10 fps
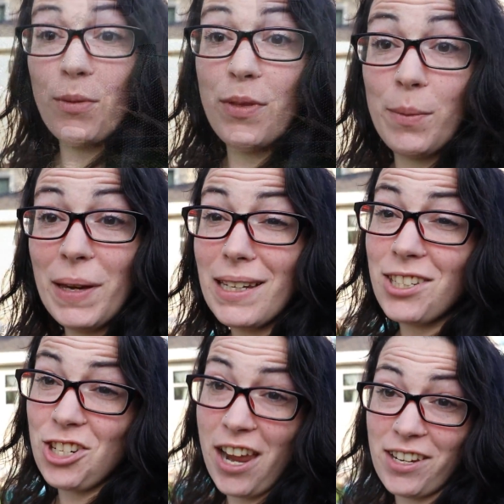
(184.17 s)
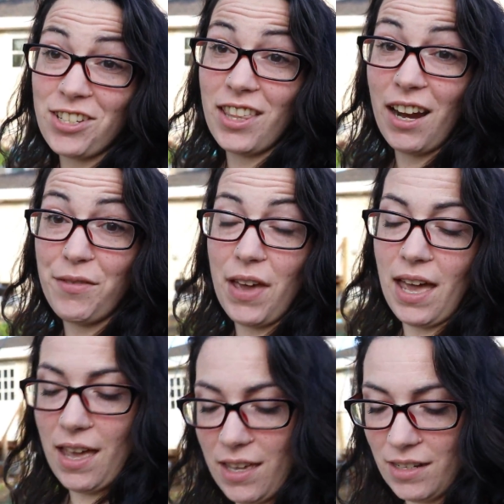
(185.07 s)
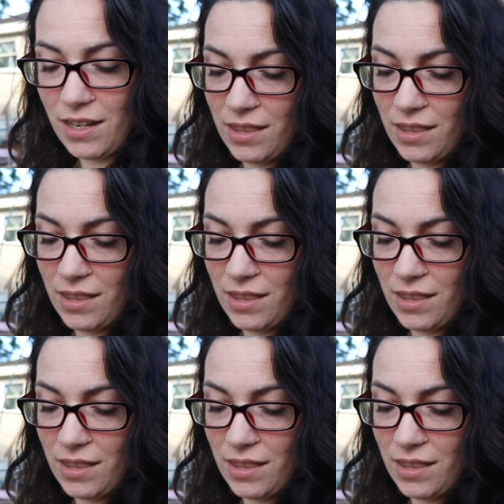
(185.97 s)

the biggest change that I've had